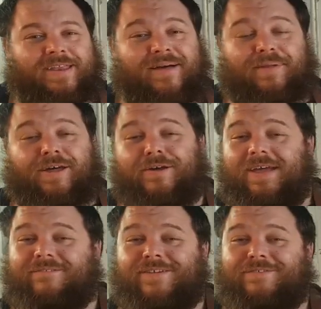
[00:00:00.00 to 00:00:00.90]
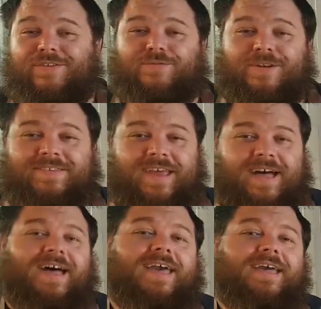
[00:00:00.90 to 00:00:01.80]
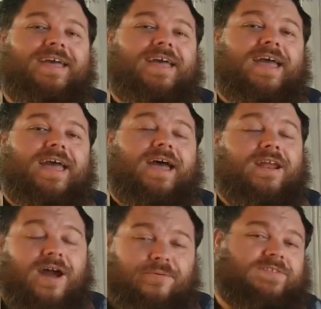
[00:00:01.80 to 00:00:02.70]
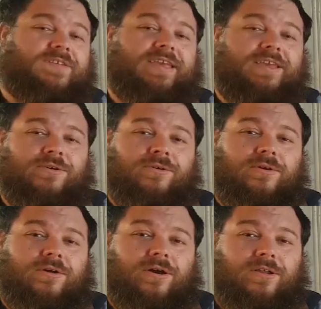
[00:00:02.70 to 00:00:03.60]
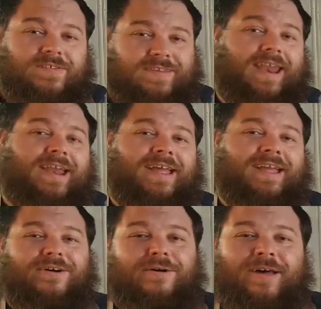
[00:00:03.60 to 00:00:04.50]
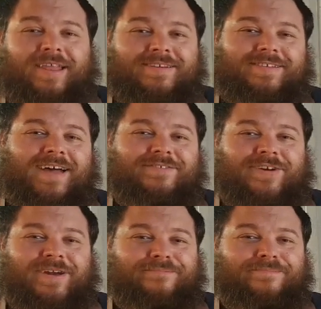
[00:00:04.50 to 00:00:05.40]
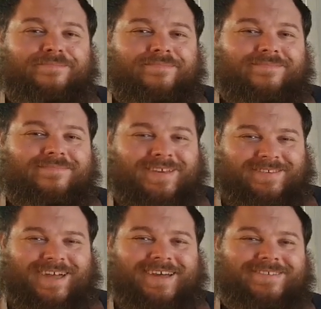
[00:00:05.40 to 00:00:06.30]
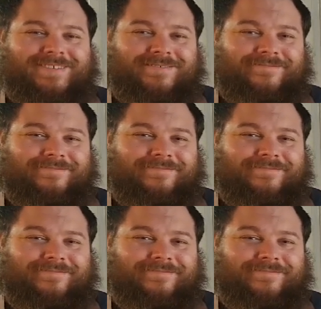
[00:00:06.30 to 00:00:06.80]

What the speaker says: a comment down below, even if you just want to say hi. And I will see you on Saturday on my next live stream. Cheers, guys.